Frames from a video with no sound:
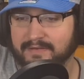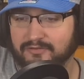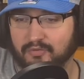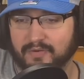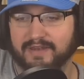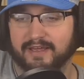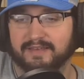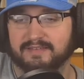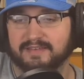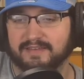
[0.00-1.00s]
twenty
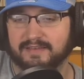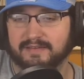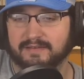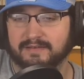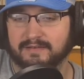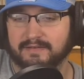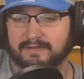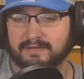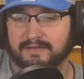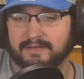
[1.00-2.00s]
nineteen,
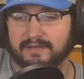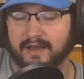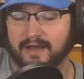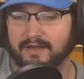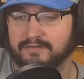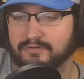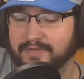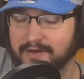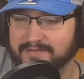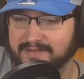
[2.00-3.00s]
uh, two
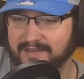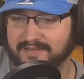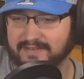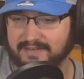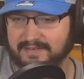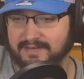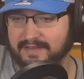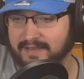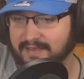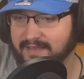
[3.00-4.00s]
thousand nineteen,
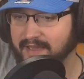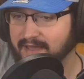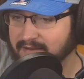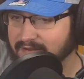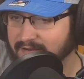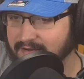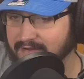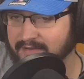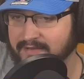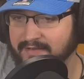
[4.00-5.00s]
he had uh,